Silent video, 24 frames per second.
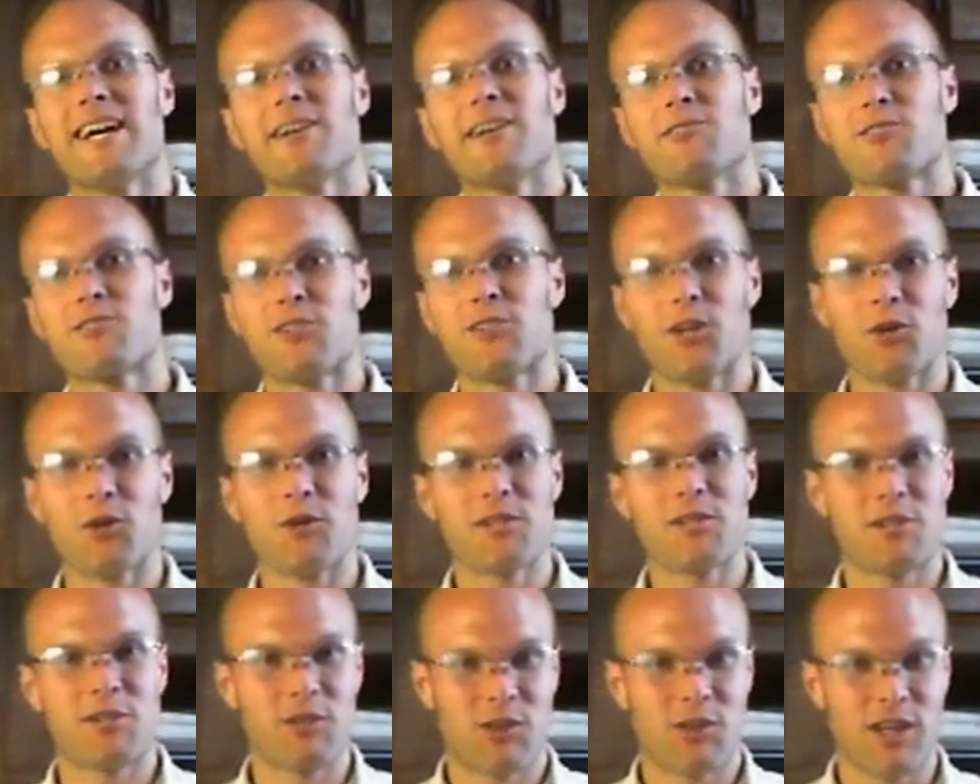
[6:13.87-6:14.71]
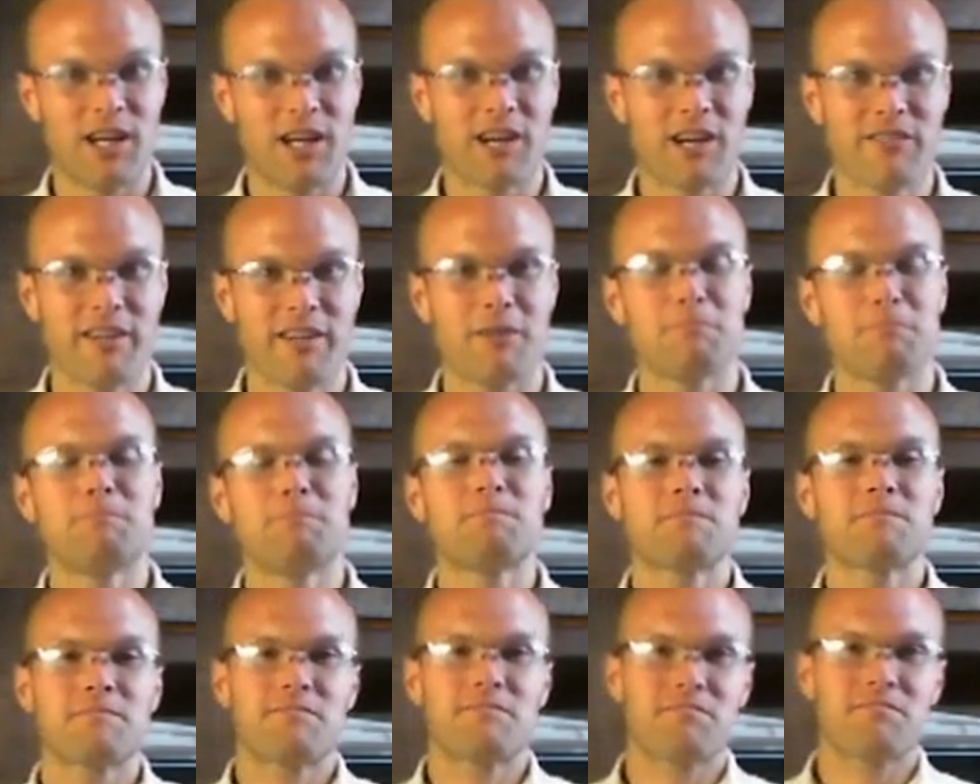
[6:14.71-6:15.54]
us know what you think of it,
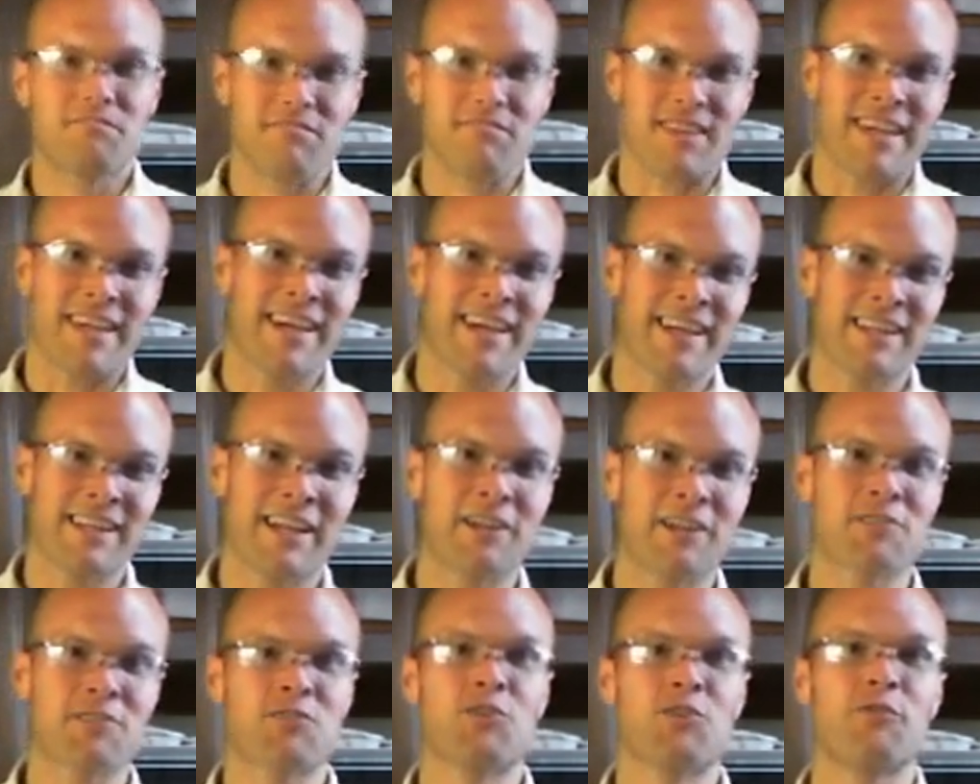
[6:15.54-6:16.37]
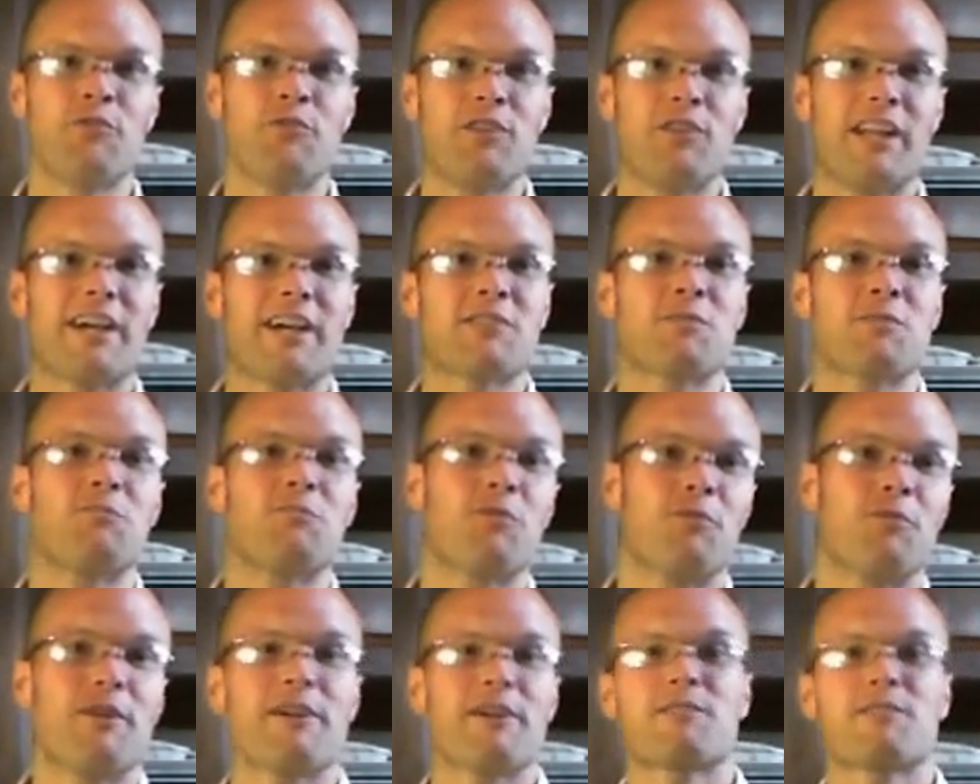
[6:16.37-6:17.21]
and let us know if you'd like some
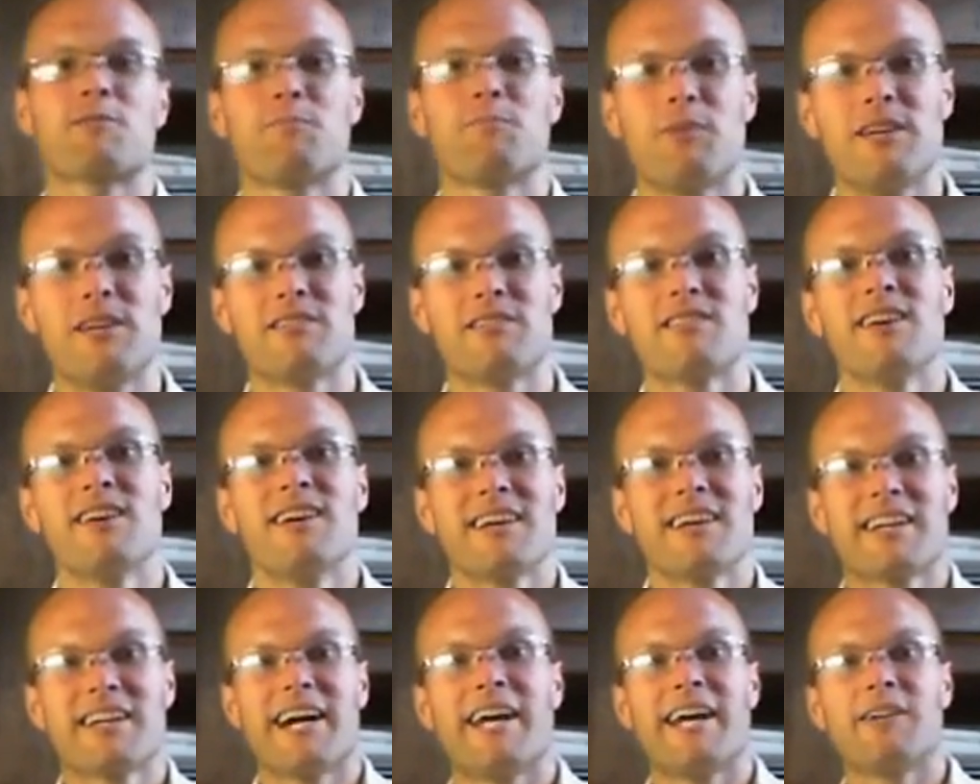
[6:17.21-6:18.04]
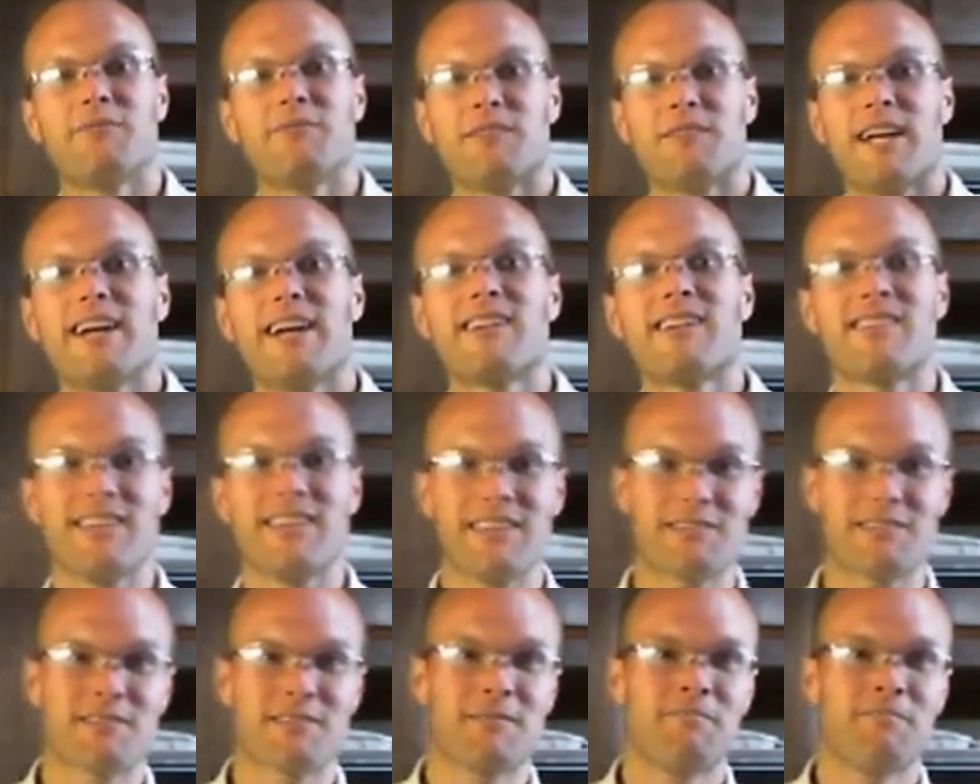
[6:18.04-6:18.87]
more recipes kind of like
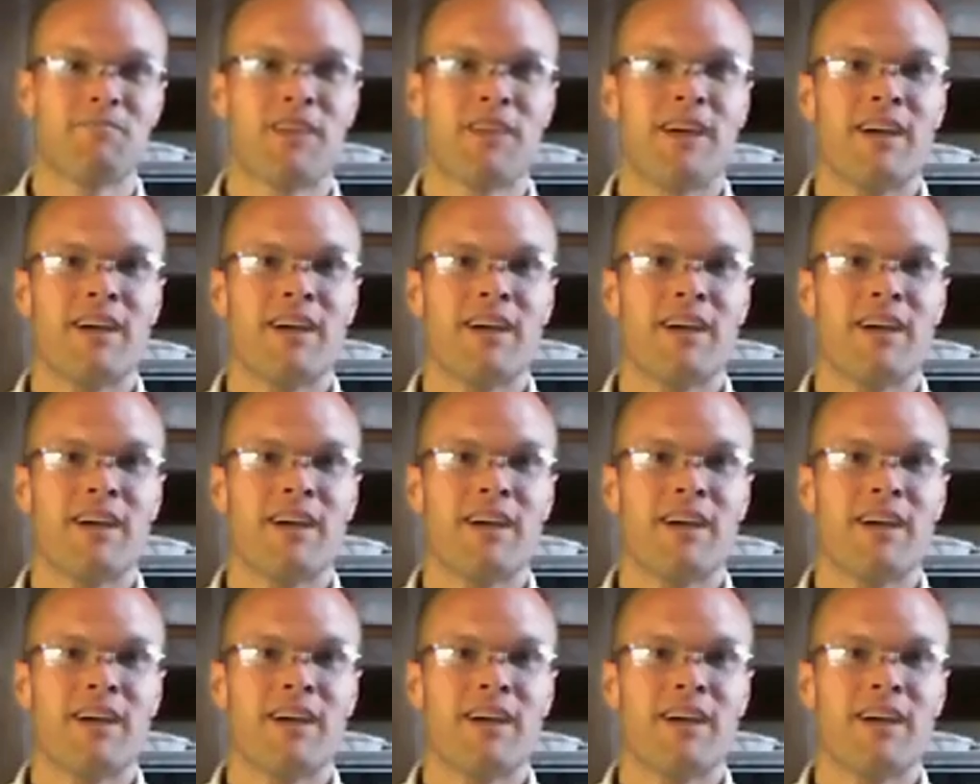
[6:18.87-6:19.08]
this.